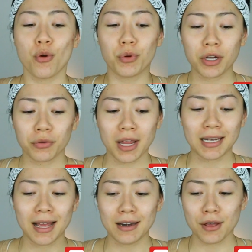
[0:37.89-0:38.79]

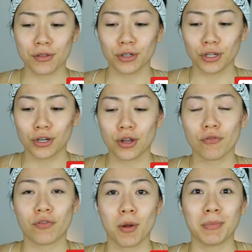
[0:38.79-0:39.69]
recreate another
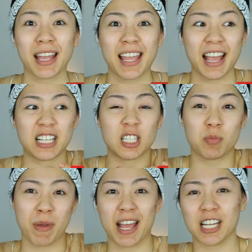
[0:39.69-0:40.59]
look from like a
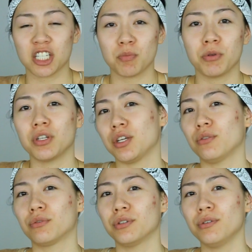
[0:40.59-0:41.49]
Spanish beauty
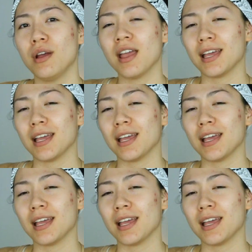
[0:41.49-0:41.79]
guru,